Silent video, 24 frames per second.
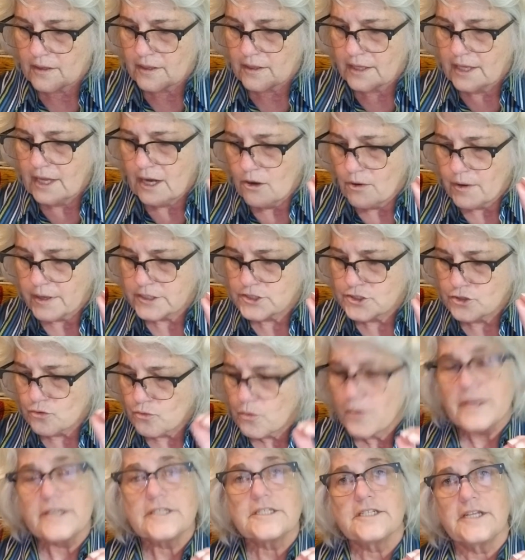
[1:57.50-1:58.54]

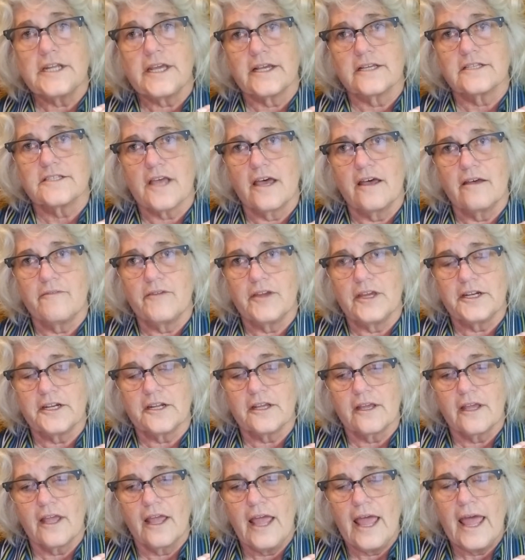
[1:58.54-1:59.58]
characteristics of it,
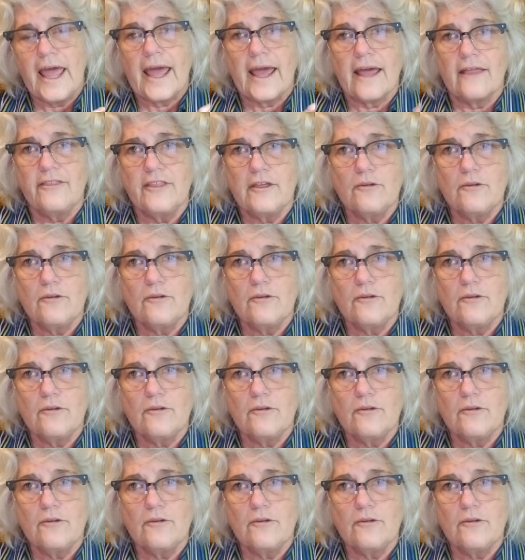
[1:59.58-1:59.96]
and